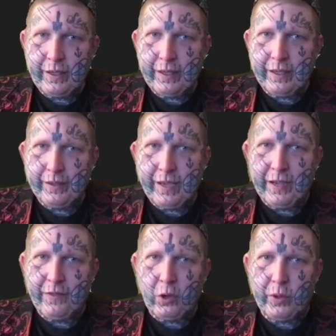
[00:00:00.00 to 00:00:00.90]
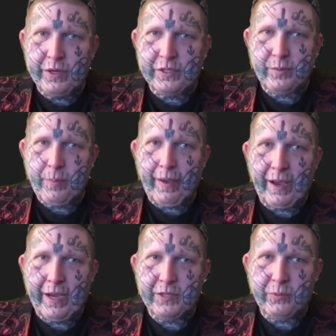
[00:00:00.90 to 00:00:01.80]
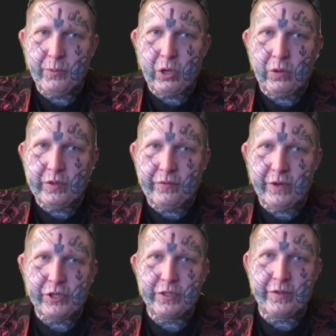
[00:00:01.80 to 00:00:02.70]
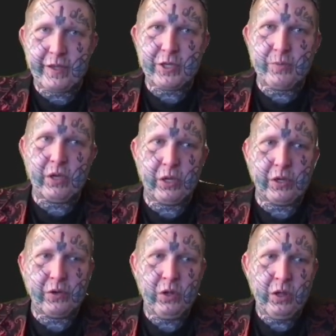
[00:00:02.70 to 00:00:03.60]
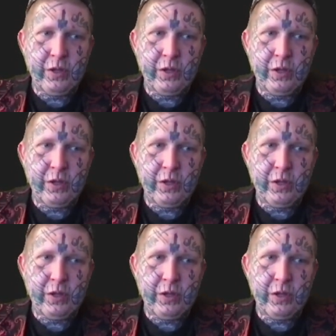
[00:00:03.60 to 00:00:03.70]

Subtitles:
And yeah, and the query is going to be passed when we call this function, so that should be good.